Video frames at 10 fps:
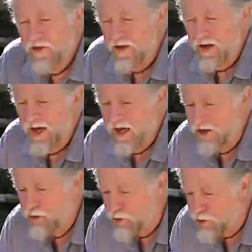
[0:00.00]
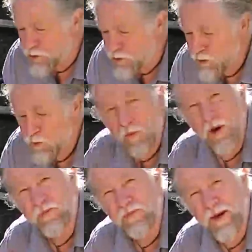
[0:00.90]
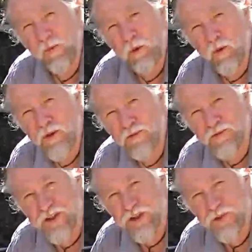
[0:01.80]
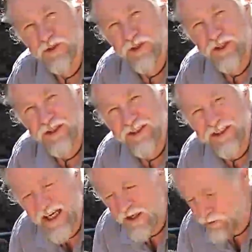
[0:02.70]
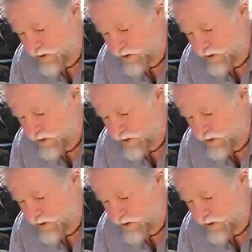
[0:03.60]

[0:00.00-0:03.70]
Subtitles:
that I knew what my water feature was going to sound